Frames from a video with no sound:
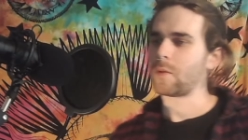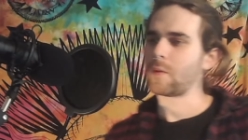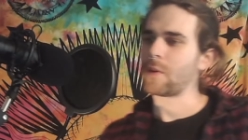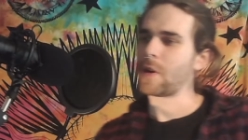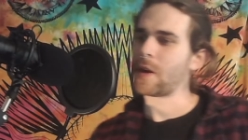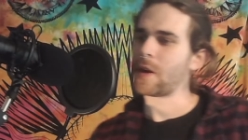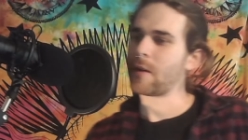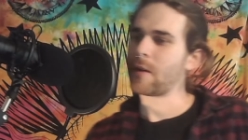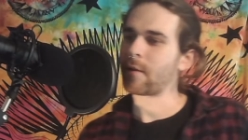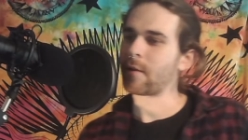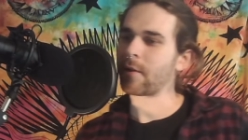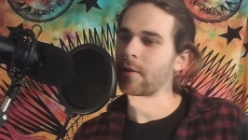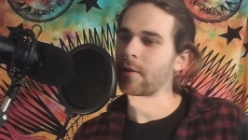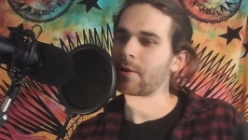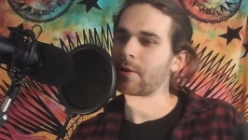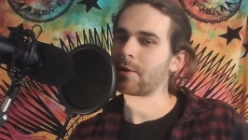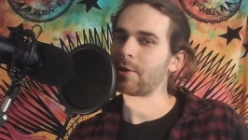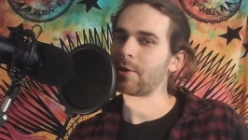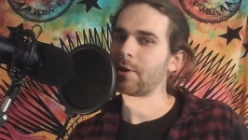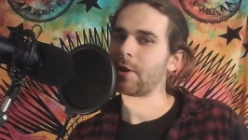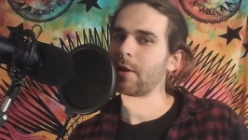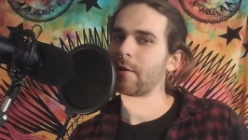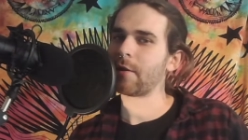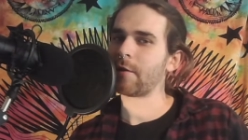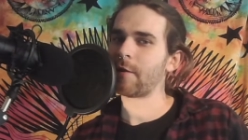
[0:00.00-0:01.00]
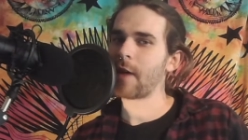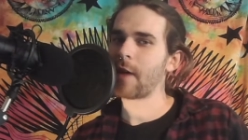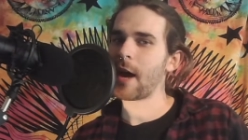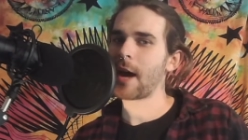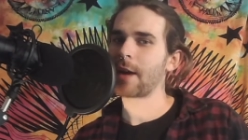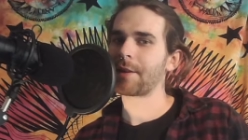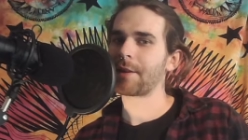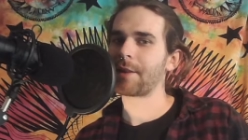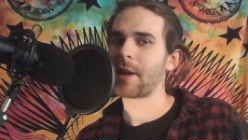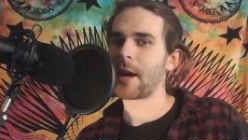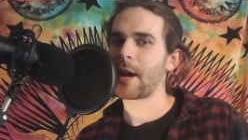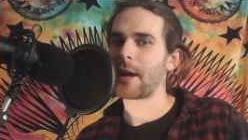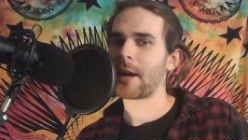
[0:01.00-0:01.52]
And for the sheer
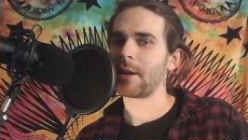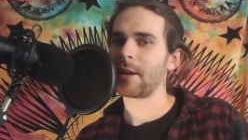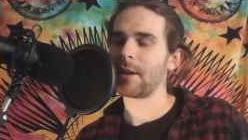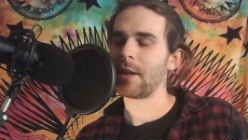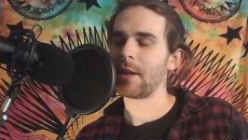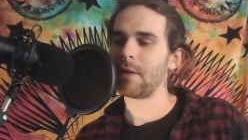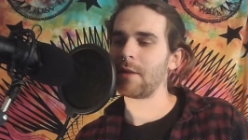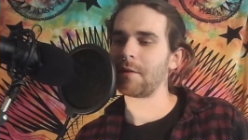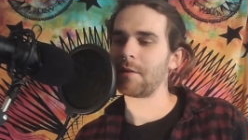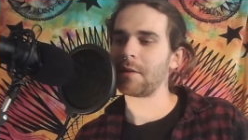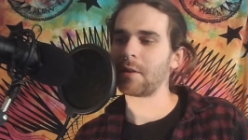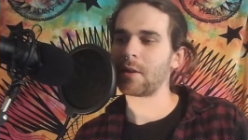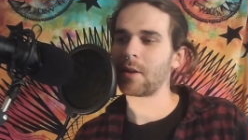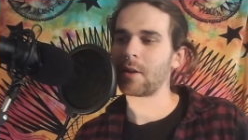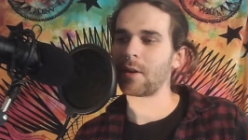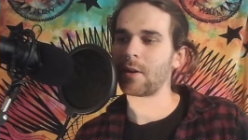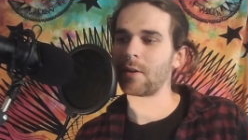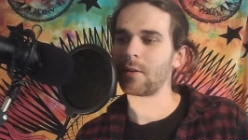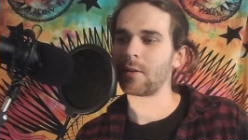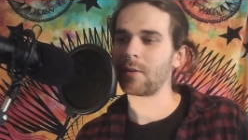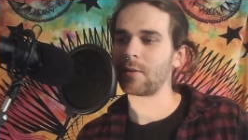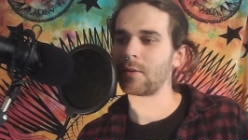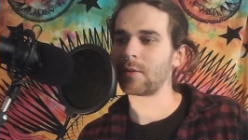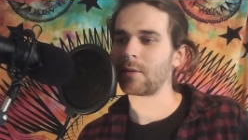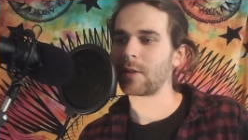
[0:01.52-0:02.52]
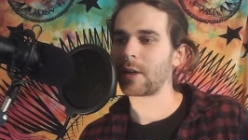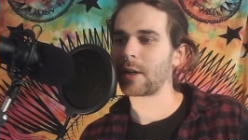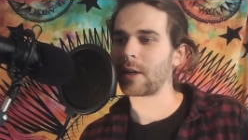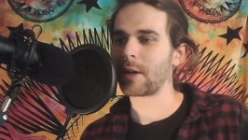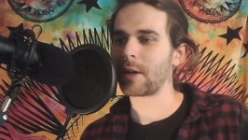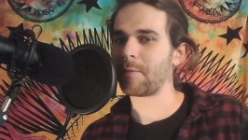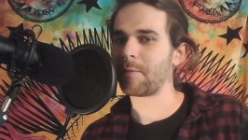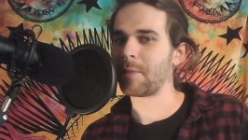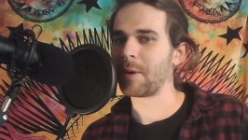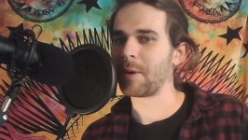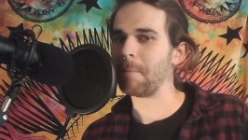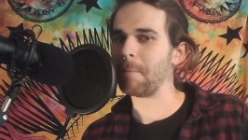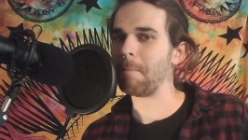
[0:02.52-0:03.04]
fact that even though there
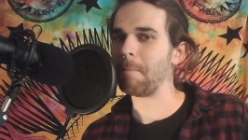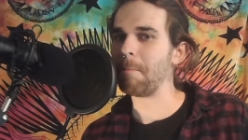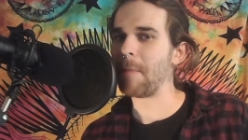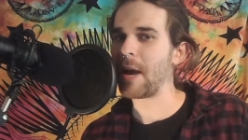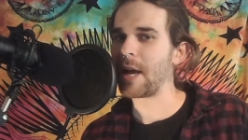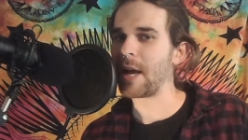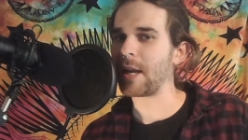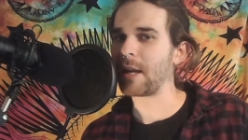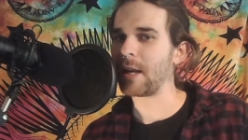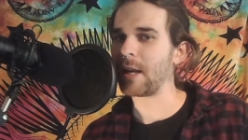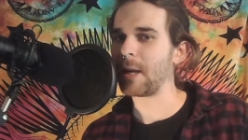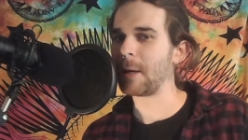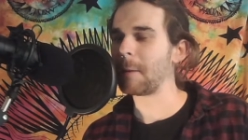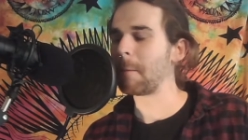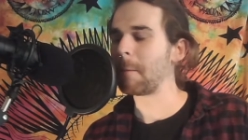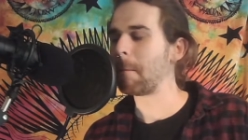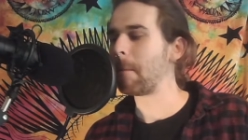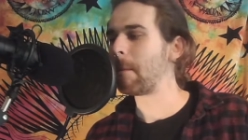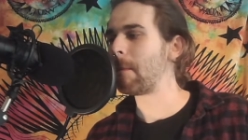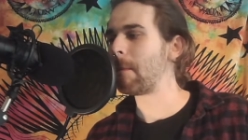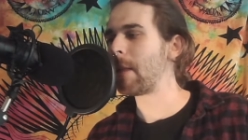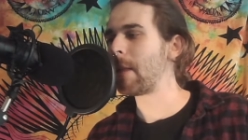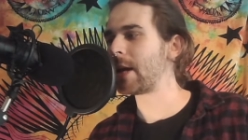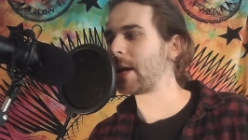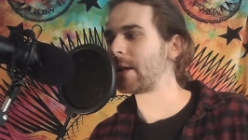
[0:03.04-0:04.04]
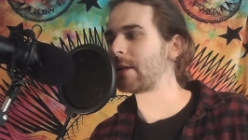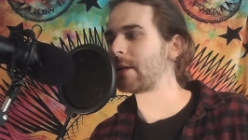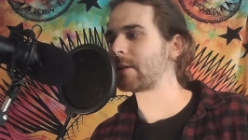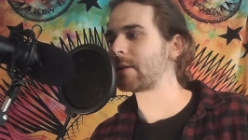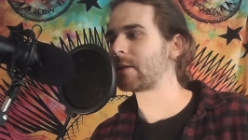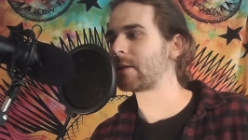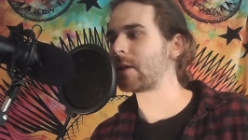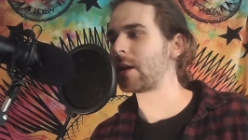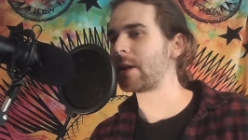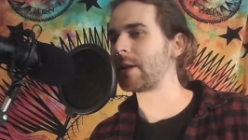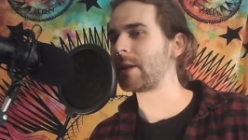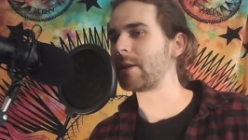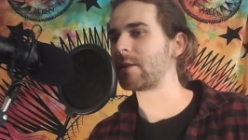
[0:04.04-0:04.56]
have been many
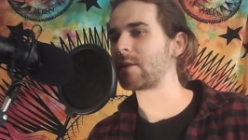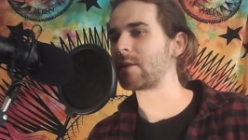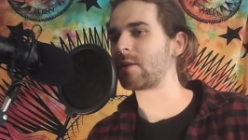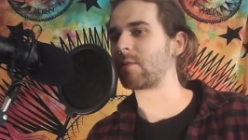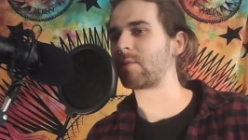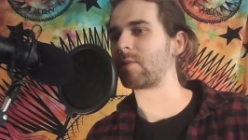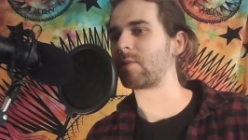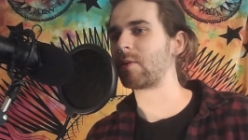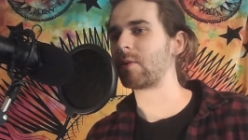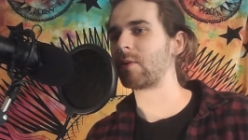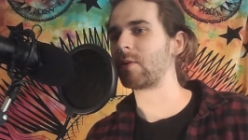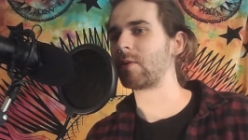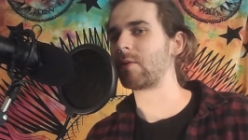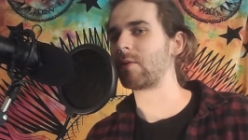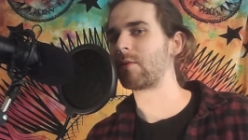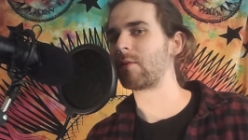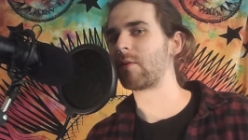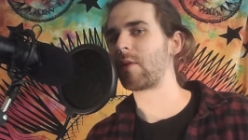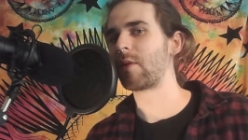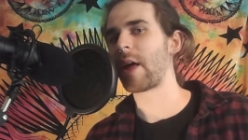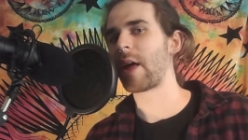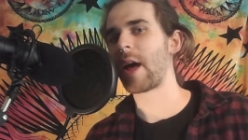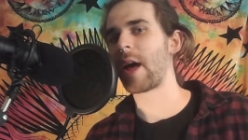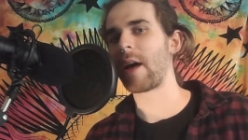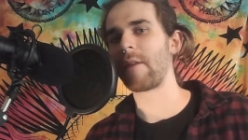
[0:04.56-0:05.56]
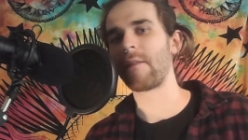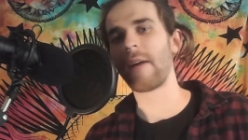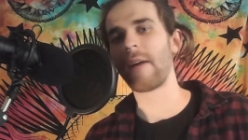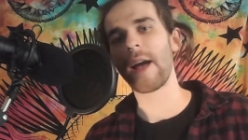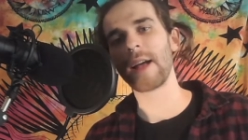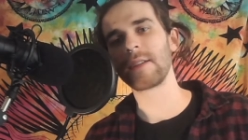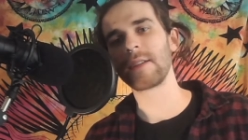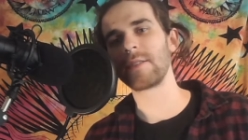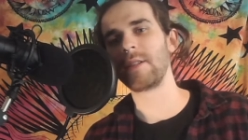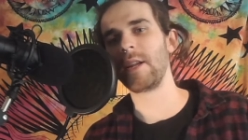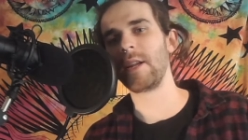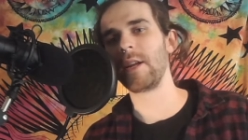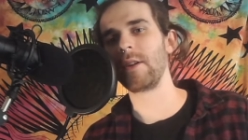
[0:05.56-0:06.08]
studies to prove that
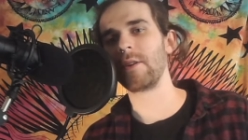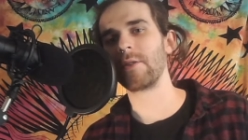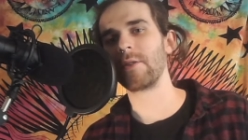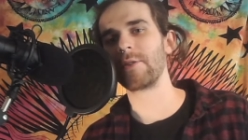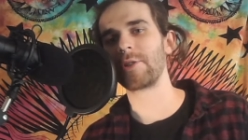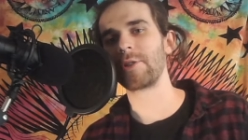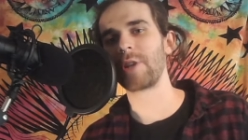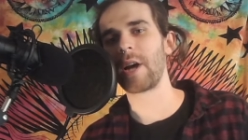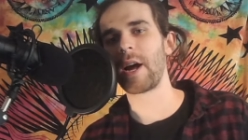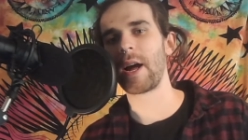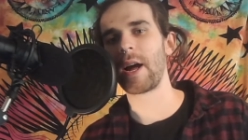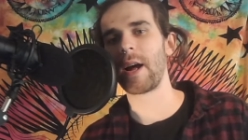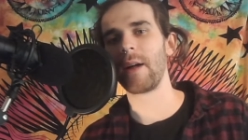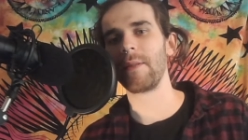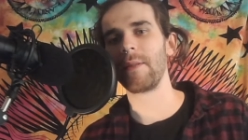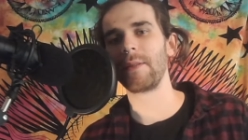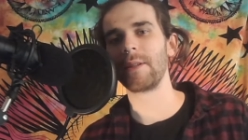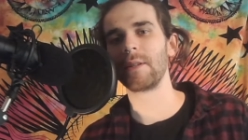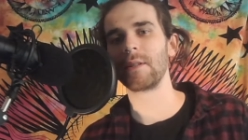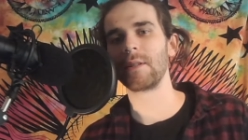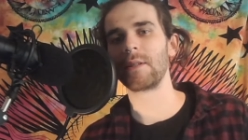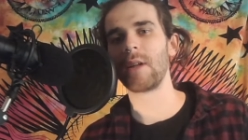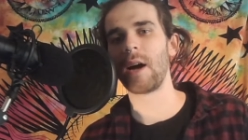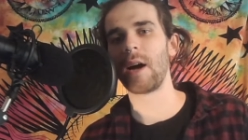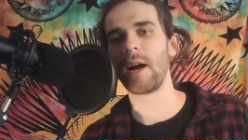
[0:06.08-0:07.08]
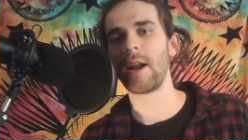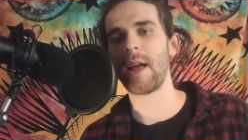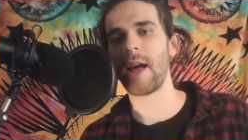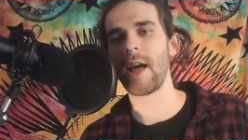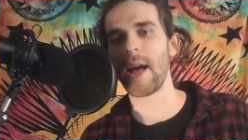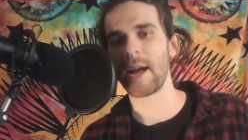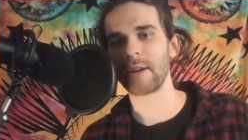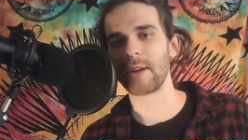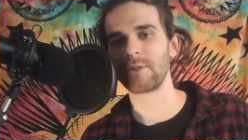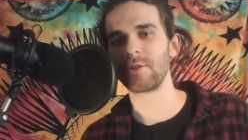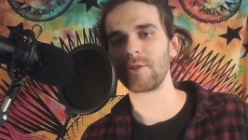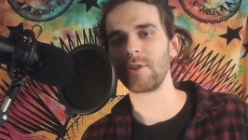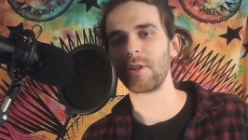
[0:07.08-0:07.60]
vaccinating your child does not
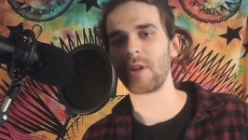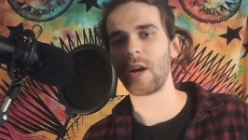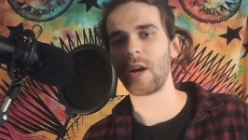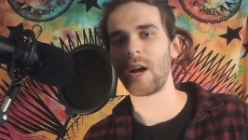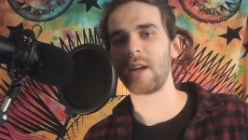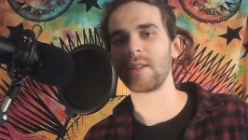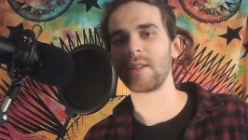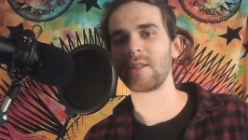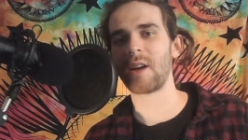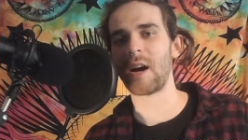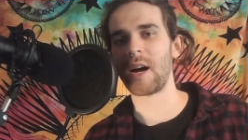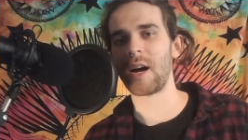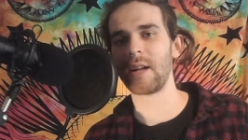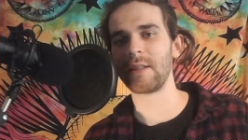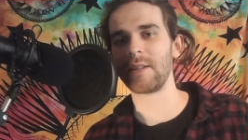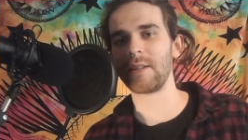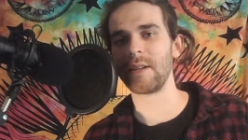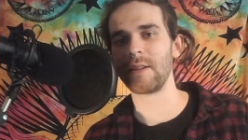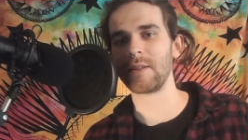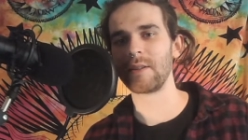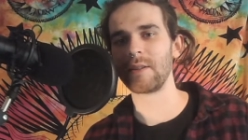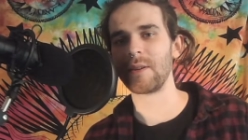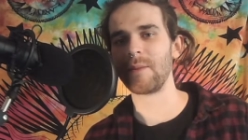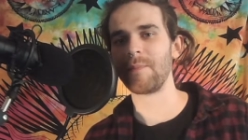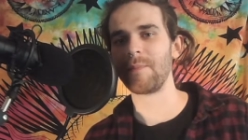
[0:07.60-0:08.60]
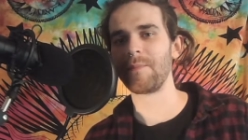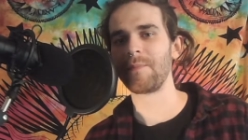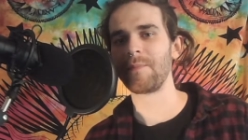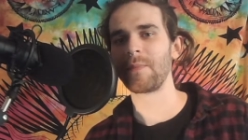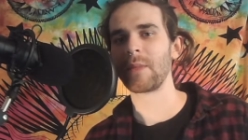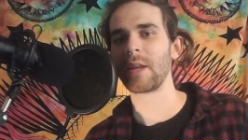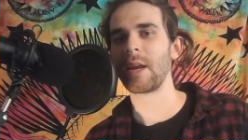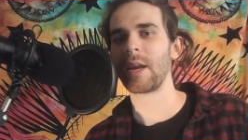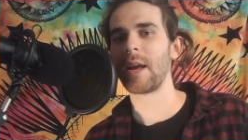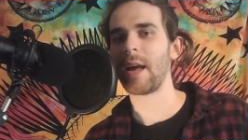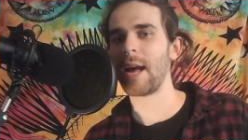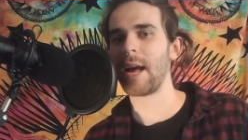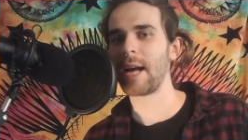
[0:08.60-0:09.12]
actually cause autism,
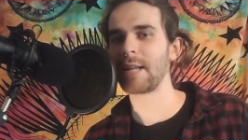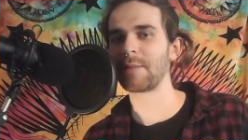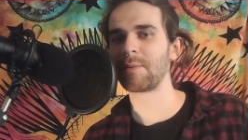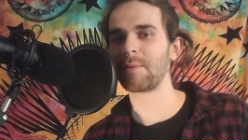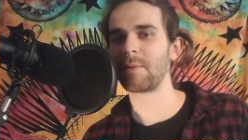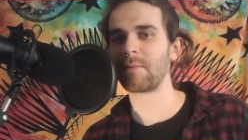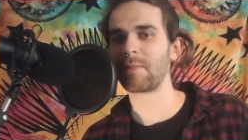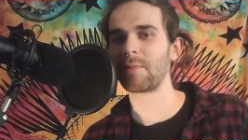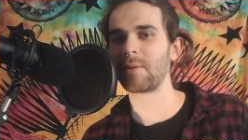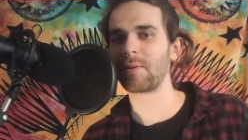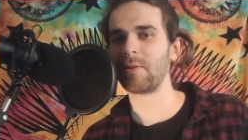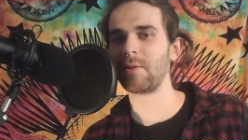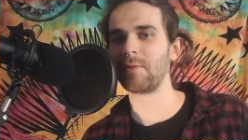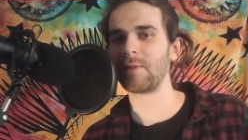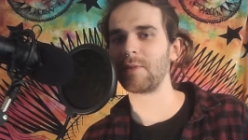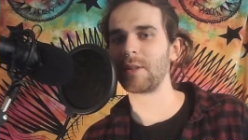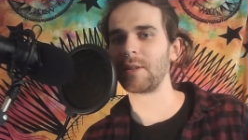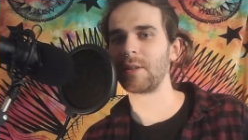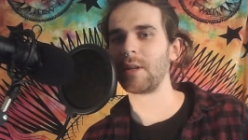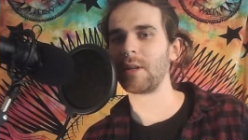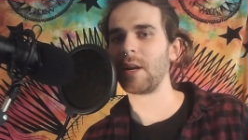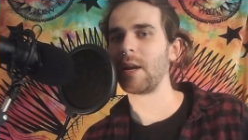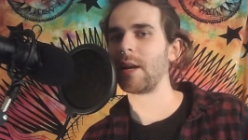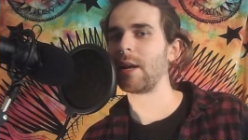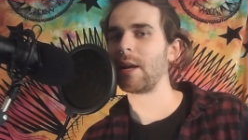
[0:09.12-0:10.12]
has been proven,